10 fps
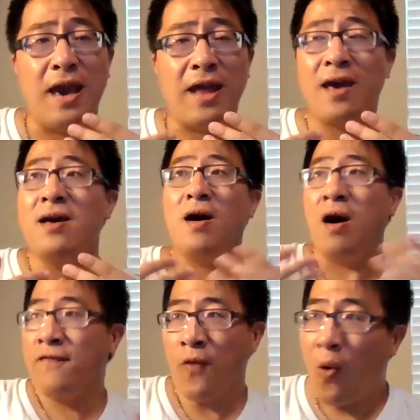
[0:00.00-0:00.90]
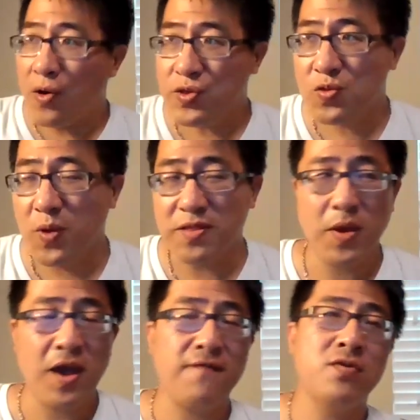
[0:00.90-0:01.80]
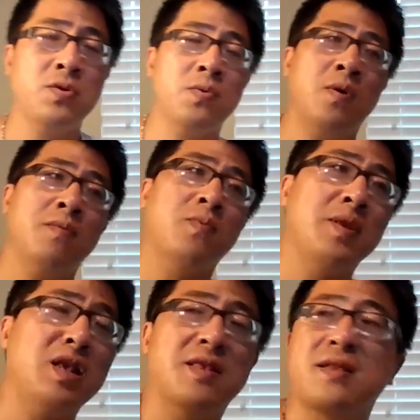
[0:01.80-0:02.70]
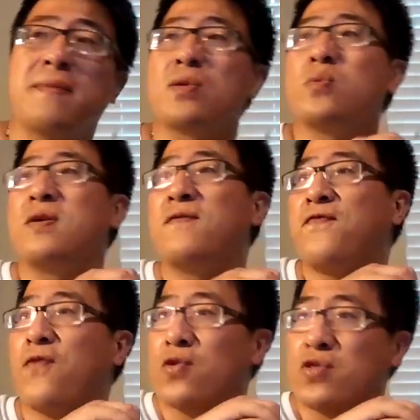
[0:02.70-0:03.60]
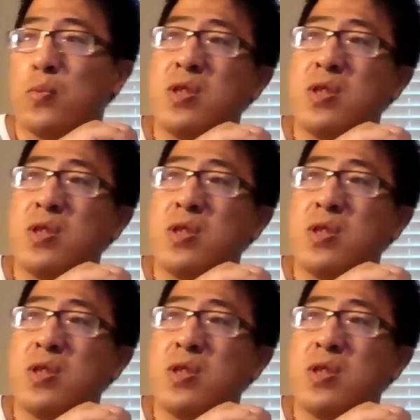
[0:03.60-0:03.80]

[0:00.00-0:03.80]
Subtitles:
And of course, when we have rule, we need somebody to enforce it.